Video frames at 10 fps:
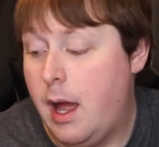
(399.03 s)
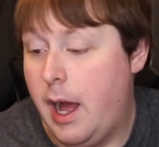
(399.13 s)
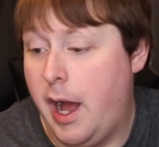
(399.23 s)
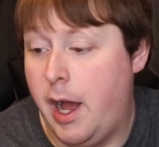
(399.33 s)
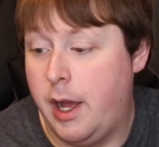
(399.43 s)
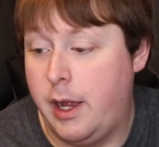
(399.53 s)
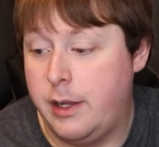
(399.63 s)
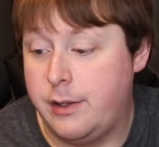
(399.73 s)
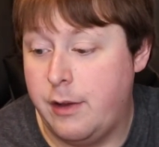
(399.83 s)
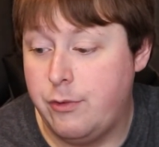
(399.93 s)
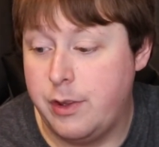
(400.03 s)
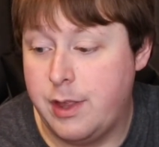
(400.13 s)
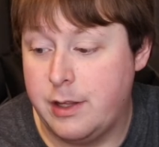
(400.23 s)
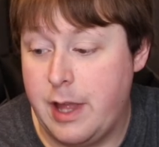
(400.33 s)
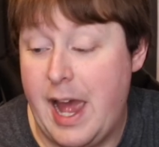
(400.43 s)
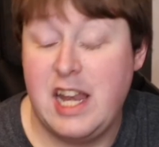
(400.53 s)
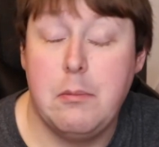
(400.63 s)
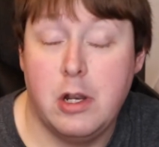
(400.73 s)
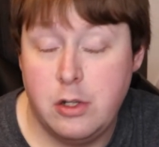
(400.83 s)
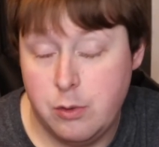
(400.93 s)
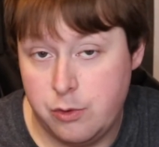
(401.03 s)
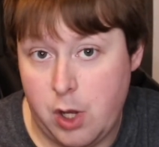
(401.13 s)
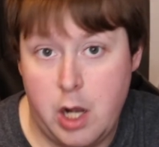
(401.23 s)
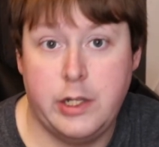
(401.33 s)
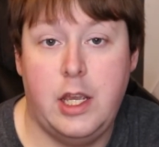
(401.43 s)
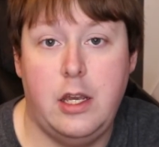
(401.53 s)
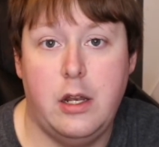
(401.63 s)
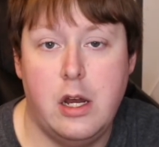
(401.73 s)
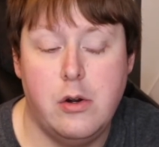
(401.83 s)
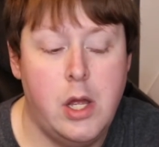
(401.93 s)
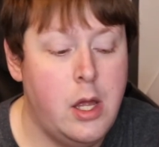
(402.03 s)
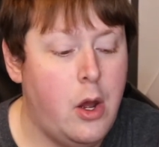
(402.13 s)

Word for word: I definitely think that anyone who's on keto,